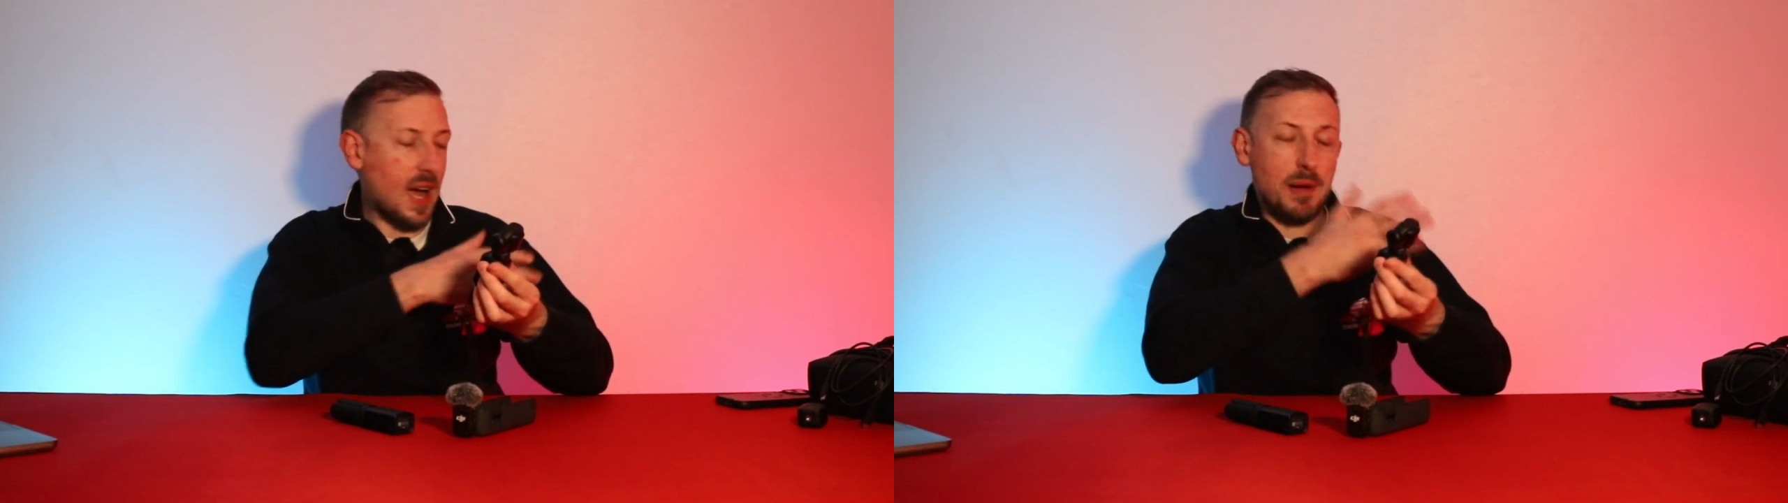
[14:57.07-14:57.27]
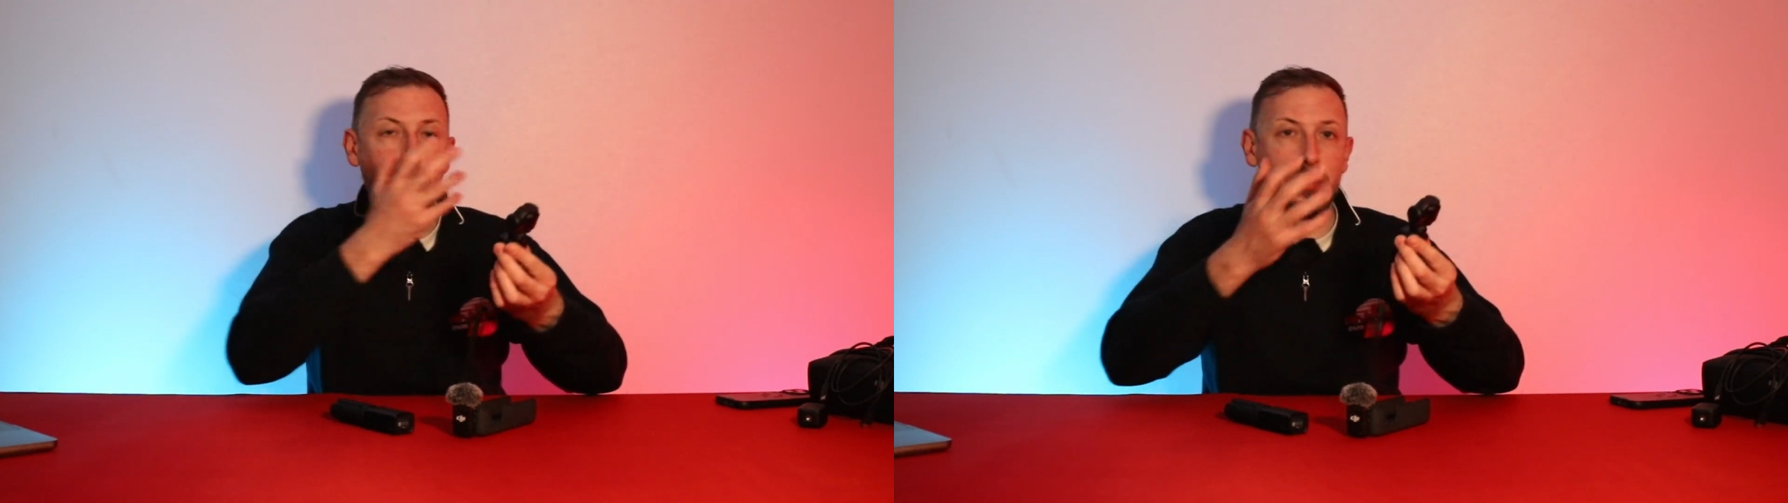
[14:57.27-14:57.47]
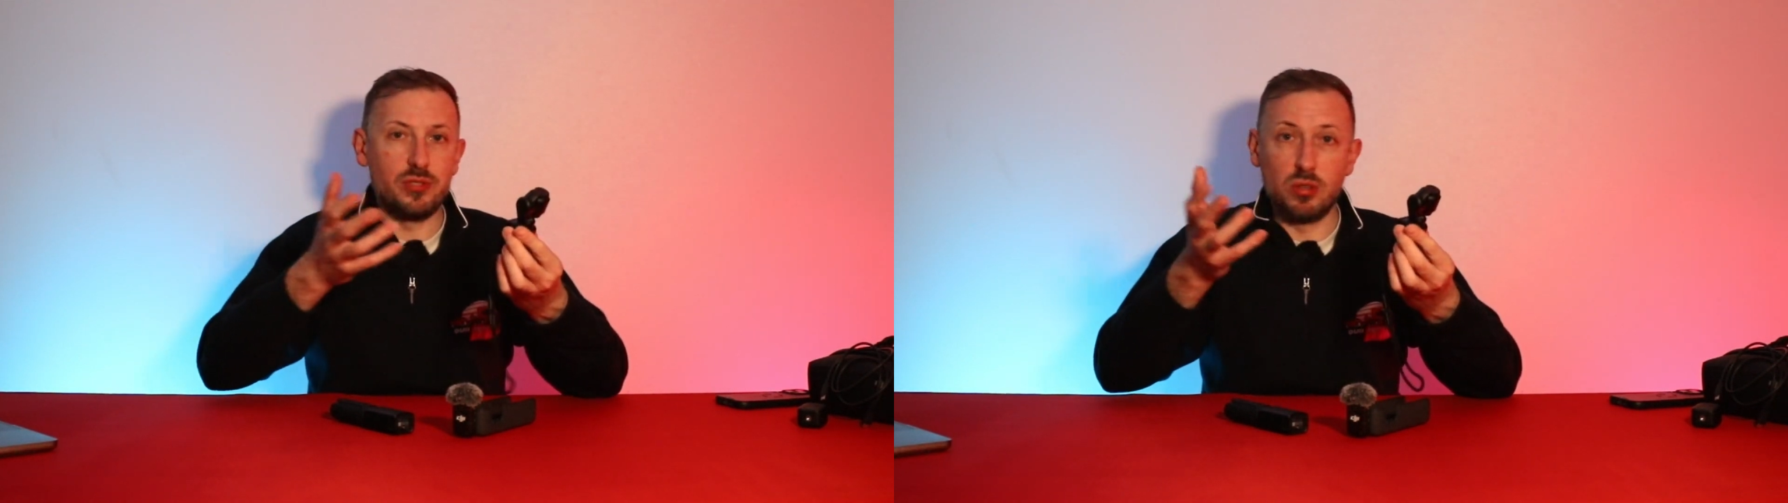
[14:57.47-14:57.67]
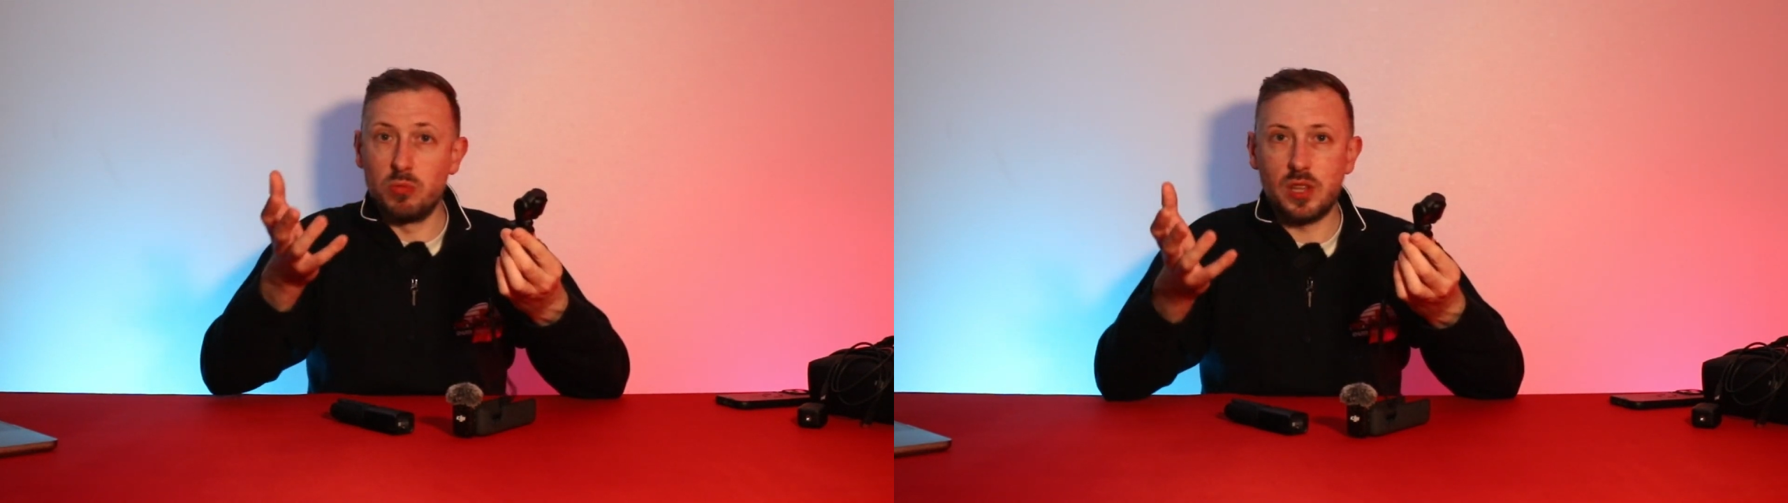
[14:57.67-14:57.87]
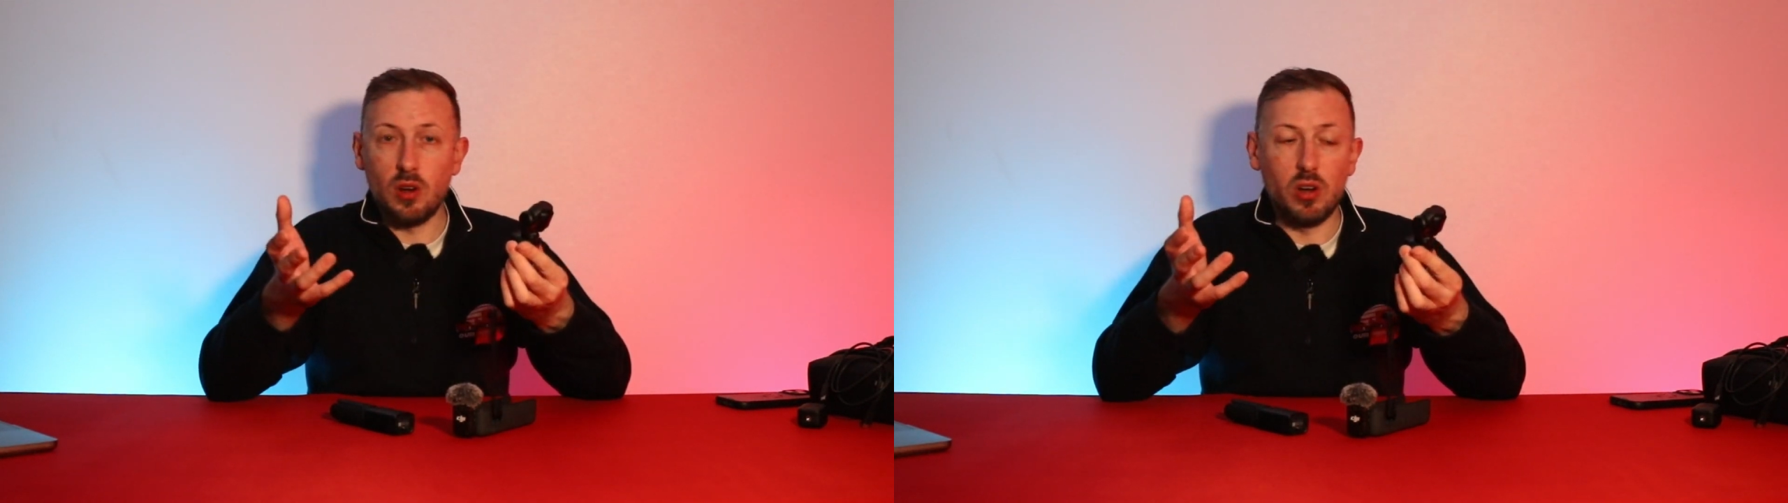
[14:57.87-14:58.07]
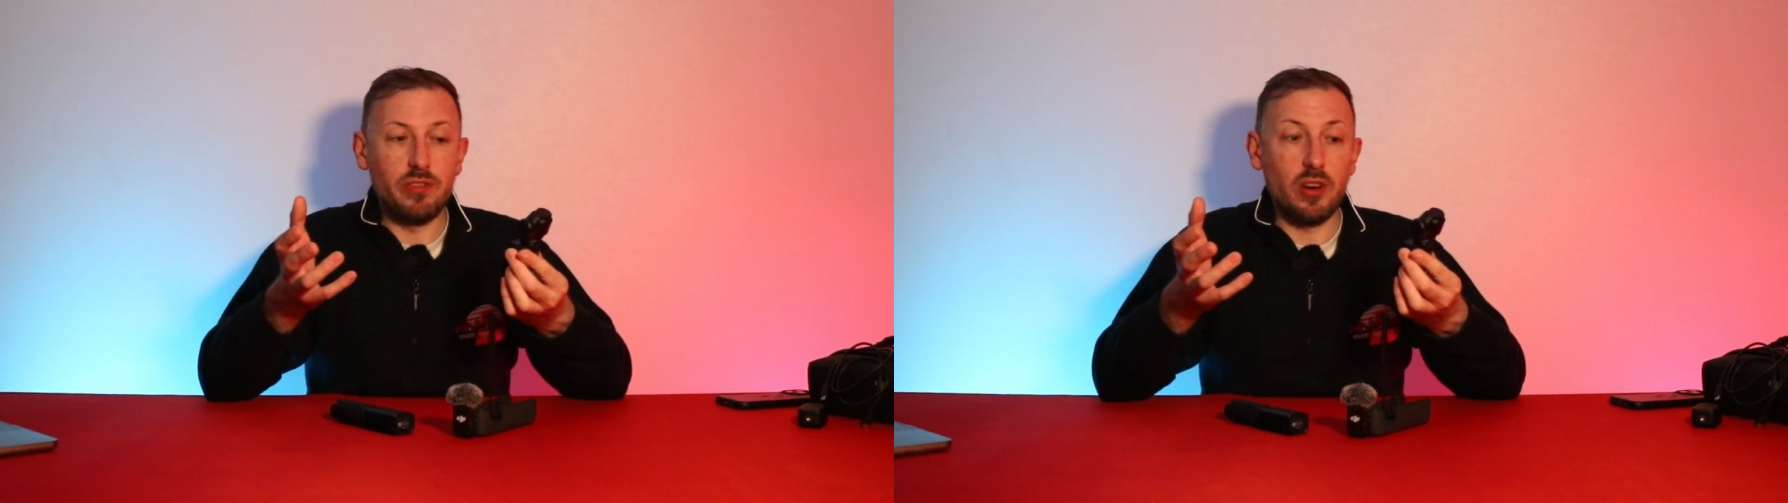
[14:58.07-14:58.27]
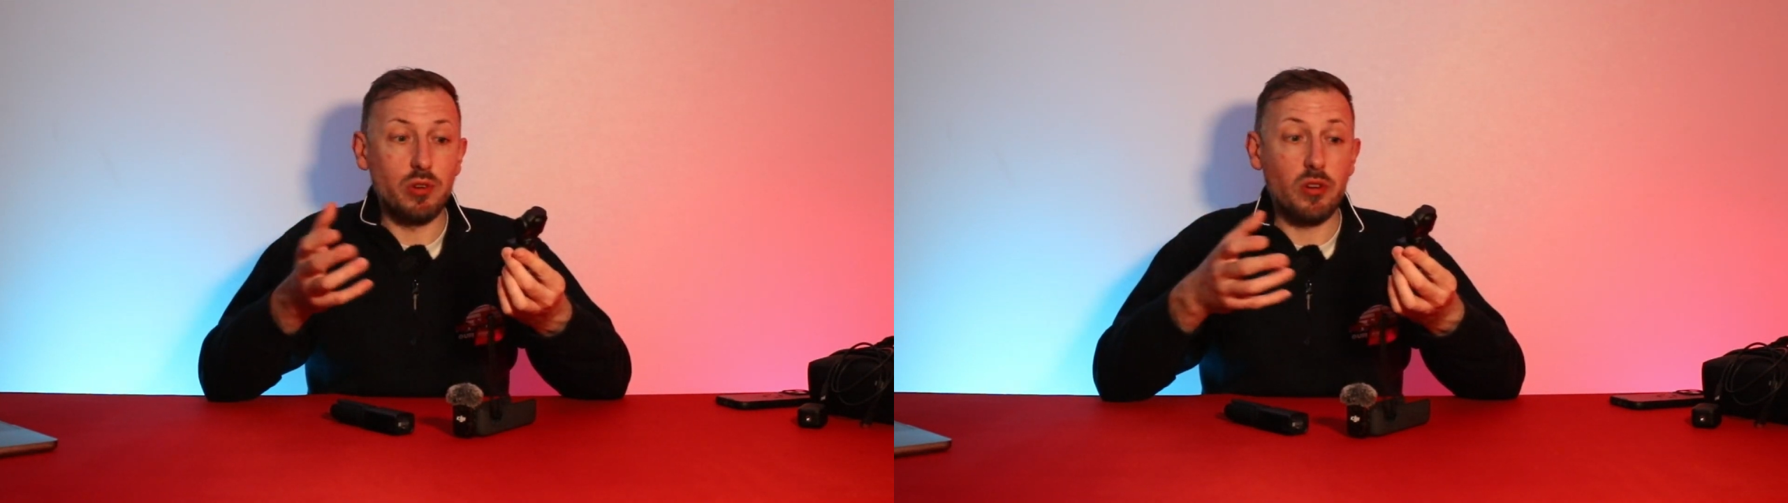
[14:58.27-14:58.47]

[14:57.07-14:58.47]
Apple have done with the iPhone,